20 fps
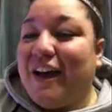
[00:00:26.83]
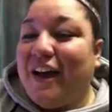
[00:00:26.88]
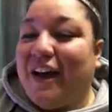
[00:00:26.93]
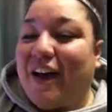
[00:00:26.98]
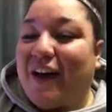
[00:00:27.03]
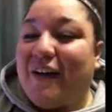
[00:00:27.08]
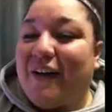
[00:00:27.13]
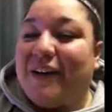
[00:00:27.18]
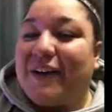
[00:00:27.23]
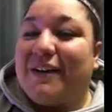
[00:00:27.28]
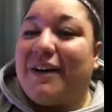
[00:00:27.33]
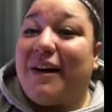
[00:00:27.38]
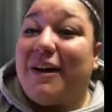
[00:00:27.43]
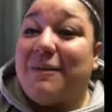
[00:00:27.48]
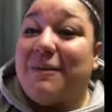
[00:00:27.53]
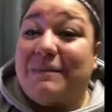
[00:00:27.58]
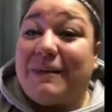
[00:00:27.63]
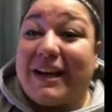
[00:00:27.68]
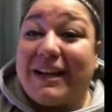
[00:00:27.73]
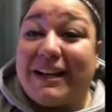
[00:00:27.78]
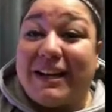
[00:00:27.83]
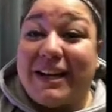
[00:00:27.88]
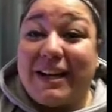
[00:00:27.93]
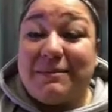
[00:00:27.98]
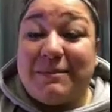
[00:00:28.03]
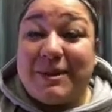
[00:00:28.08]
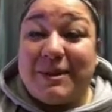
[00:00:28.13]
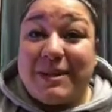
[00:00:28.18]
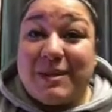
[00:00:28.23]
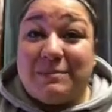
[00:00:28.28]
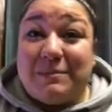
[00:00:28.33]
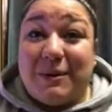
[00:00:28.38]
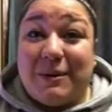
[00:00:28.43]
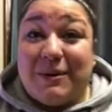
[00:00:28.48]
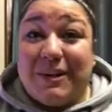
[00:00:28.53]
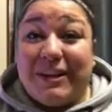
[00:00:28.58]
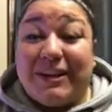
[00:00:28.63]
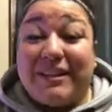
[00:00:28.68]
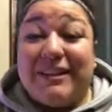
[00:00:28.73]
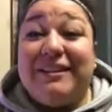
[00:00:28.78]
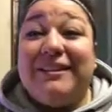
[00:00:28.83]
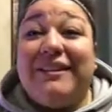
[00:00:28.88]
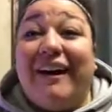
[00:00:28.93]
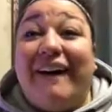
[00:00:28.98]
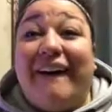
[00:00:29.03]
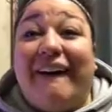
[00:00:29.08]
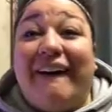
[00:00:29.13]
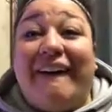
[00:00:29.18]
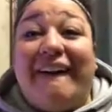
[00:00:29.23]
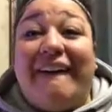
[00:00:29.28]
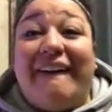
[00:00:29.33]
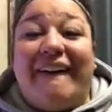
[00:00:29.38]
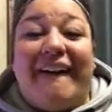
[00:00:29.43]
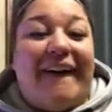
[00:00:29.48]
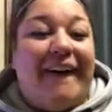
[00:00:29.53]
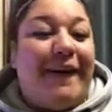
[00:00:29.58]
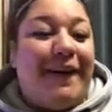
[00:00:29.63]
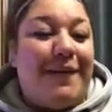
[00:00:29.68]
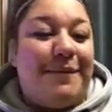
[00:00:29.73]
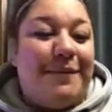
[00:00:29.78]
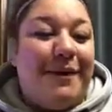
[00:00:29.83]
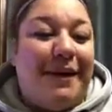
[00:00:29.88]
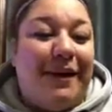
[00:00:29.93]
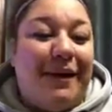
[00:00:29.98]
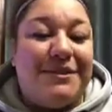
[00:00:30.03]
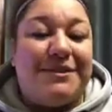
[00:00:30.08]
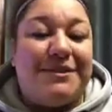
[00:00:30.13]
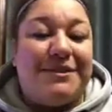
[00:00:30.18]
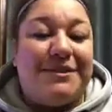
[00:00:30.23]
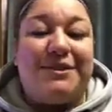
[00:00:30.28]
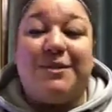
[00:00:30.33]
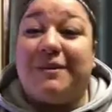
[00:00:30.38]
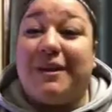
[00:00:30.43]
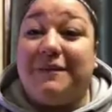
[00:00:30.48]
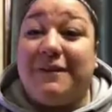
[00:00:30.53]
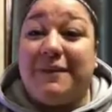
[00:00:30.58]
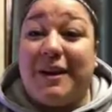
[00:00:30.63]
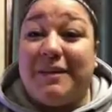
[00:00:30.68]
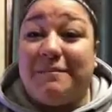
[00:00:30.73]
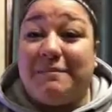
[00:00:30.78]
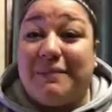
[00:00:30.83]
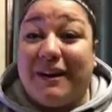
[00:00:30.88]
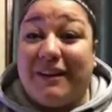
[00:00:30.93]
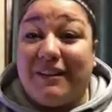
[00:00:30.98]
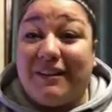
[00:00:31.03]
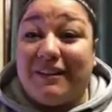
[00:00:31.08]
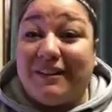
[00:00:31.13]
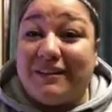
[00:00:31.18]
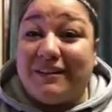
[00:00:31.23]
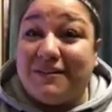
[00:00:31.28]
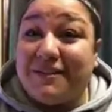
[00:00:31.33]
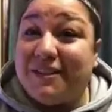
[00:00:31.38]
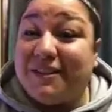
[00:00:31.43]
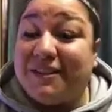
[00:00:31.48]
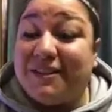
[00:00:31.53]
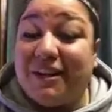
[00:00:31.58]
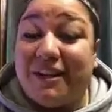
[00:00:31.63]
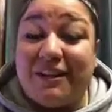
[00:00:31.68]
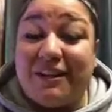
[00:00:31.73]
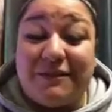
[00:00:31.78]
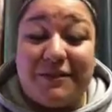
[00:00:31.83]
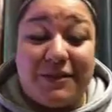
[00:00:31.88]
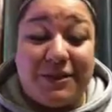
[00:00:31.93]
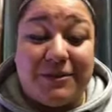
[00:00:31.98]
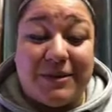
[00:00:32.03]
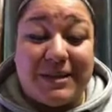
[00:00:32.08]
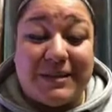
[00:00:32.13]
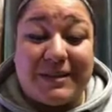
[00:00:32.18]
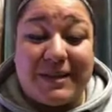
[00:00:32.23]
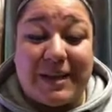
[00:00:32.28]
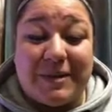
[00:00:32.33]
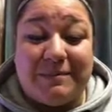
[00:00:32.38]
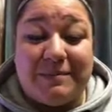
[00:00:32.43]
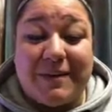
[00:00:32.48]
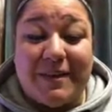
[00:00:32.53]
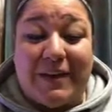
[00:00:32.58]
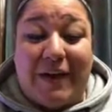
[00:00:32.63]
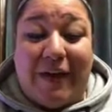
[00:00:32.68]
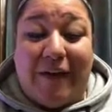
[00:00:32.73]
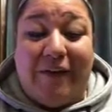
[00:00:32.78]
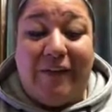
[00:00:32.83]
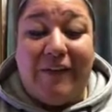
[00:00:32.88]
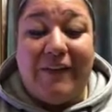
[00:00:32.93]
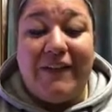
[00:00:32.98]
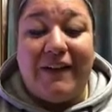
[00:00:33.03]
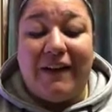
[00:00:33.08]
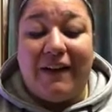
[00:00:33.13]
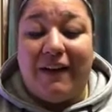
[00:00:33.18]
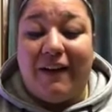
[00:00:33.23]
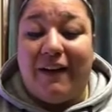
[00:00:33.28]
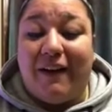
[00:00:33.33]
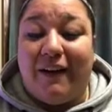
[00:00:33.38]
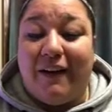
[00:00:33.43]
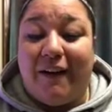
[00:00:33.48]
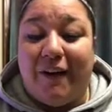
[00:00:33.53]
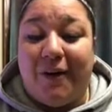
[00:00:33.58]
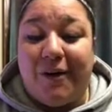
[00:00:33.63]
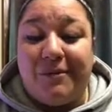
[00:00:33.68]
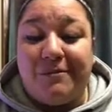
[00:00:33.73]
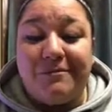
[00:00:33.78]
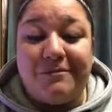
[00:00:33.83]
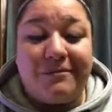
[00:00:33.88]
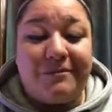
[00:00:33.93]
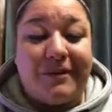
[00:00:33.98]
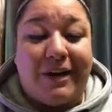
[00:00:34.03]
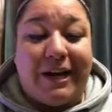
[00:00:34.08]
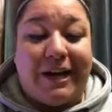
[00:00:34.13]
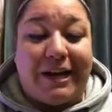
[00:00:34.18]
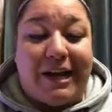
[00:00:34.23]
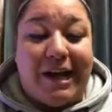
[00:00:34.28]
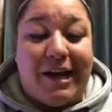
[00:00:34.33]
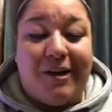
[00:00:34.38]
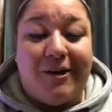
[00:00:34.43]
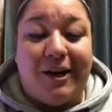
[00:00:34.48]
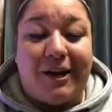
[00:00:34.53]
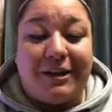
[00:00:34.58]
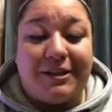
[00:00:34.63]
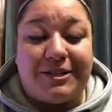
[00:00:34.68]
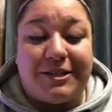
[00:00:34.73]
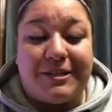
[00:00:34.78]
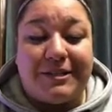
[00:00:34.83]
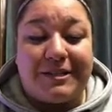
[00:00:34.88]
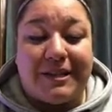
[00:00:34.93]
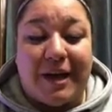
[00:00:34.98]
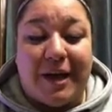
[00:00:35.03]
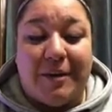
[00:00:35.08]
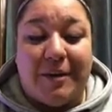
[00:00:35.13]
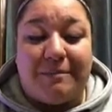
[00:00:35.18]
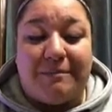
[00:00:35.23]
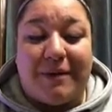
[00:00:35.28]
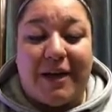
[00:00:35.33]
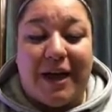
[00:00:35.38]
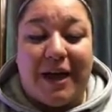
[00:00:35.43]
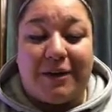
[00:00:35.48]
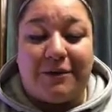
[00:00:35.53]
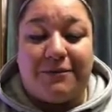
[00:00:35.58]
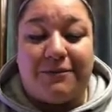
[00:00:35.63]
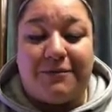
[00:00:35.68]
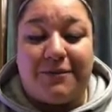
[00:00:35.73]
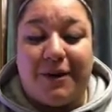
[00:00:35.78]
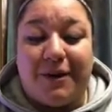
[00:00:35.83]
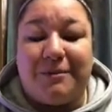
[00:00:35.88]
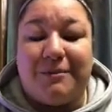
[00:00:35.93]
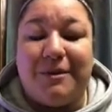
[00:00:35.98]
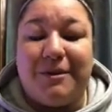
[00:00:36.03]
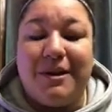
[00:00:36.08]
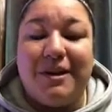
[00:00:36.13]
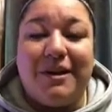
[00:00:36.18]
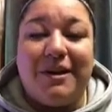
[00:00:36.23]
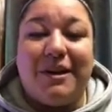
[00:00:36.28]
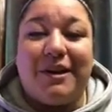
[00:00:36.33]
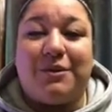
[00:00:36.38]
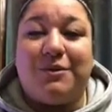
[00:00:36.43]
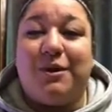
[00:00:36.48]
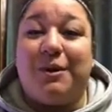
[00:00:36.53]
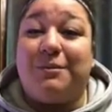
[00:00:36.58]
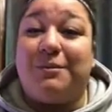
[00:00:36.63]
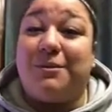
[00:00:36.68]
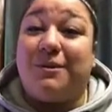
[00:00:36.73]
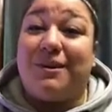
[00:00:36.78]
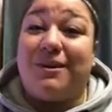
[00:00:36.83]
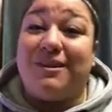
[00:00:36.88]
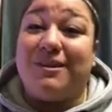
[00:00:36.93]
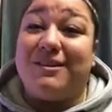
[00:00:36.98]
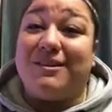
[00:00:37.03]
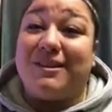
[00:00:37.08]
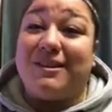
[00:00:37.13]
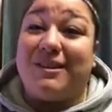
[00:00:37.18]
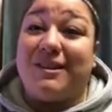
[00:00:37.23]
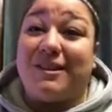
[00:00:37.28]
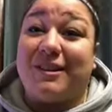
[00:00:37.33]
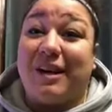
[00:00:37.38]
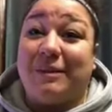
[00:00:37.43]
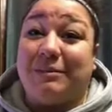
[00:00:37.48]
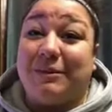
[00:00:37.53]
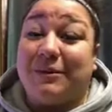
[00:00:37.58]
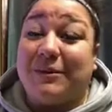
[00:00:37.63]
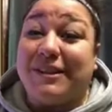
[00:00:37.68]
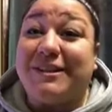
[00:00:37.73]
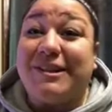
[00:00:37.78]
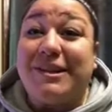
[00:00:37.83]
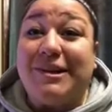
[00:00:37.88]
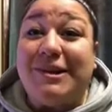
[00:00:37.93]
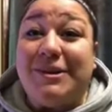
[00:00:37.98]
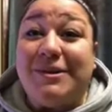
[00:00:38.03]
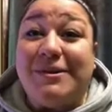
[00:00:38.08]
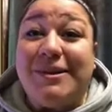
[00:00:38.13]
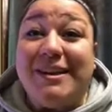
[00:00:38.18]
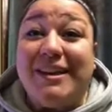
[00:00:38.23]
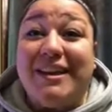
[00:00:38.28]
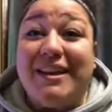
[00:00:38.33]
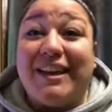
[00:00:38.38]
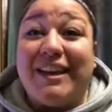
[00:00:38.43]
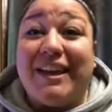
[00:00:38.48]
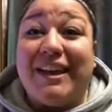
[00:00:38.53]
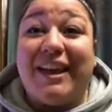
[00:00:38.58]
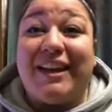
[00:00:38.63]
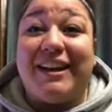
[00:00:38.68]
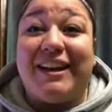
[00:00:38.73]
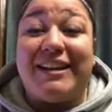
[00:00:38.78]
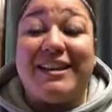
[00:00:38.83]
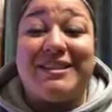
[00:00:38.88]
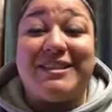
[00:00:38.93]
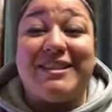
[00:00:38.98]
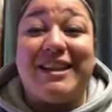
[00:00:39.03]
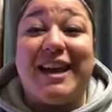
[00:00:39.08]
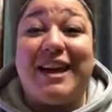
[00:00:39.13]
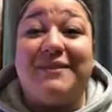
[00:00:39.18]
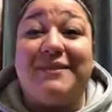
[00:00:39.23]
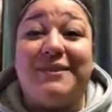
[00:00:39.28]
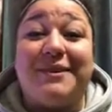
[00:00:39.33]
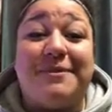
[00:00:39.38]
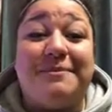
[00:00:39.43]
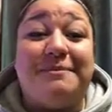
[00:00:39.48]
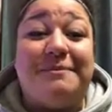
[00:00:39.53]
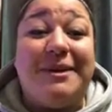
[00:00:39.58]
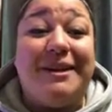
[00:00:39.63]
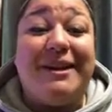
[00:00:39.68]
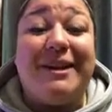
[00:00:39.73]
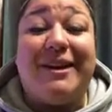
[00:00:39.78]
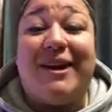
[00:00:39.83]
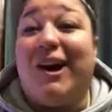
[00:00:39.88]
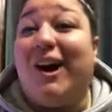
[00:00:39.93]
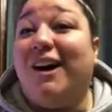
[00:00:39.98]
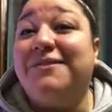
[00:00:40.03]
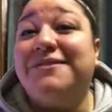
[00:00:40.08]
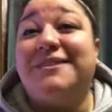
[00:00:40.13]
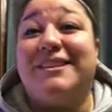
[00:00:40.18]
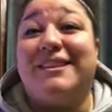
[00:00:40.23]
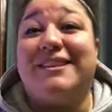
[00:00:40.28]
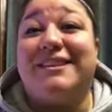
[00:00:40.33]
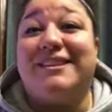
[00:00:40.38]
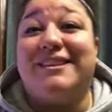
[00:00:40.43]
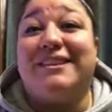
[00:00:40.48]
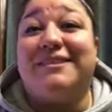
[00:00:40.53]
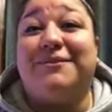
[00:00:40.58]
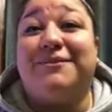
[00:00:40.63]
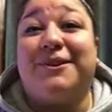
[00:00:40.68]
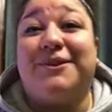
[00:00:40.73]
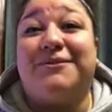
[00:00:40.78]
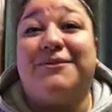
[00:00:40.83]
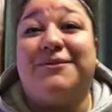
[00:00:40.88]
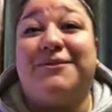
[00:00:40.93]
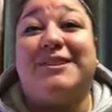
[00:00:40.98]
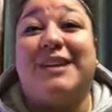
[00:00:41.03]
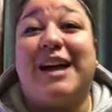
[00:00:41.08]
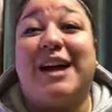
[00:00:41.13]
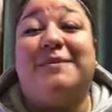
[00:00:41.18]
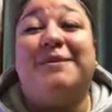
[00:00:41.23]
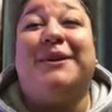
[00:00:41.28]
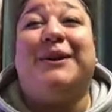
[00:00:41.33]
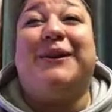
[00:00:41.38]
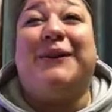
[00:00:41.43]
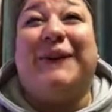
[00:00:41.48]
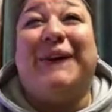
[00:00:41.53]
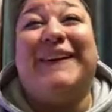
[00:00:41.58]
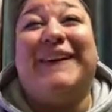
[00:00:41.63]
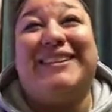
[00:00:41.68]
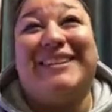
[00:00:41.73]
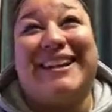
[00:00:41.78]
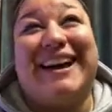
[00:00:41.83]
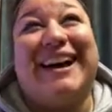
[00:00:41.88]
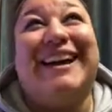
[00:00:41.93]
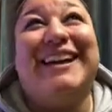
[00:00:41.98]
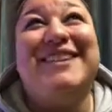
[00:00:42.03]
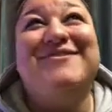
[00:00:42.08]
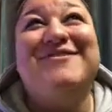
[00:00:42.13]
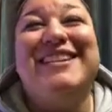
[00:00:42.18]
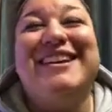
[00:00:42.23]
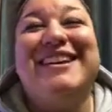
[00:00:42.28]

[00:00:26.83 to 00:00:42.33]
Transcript: All right, well, my name is Bonica Lough. I'm the super heavyweight powerlifter of USAPL. Right now, I just got back from Equip Worlds a couple weeks ago, and I get to have a mini off season for the first time in a long time,